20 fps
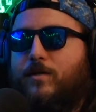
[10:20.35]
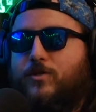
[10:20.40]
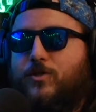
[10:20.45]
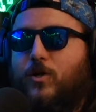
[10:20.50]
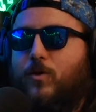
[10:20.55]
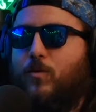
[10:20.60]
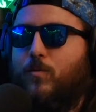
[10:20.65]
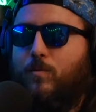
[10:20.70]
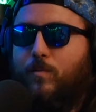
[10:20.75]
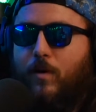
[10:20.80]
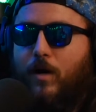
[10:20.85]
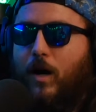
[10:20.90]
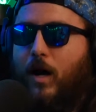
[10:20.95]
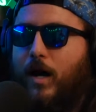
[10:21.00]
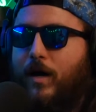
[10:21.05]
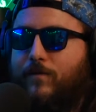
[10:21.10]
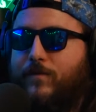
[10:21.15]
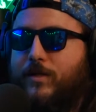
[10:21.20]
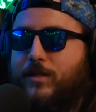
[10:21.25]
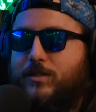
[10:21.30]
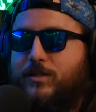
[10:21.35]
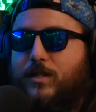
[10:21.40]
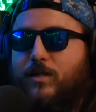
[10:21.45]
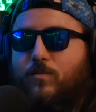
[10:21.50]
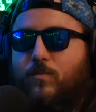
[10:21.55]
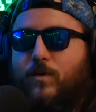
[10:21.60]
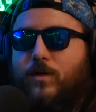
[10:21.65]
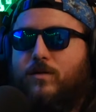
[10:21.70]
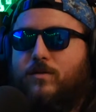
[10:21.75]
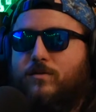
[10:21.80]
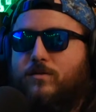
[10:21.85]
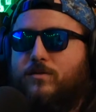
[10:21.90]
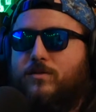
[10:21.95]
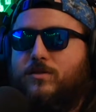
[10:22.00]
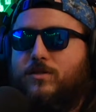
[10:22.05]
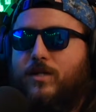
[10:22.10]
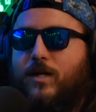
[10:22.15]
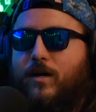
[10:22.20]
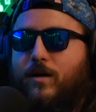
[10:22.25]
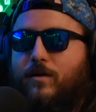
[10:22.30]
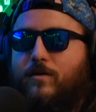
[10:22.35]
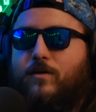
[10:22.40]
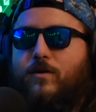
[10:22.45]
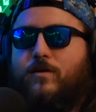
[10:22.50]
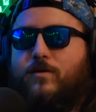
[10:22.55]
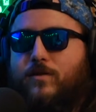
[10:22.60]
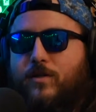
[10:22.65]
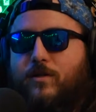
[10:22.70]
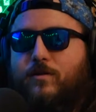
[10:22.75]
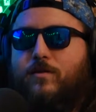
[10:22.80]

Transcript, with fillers: so obviously Will's character, they're,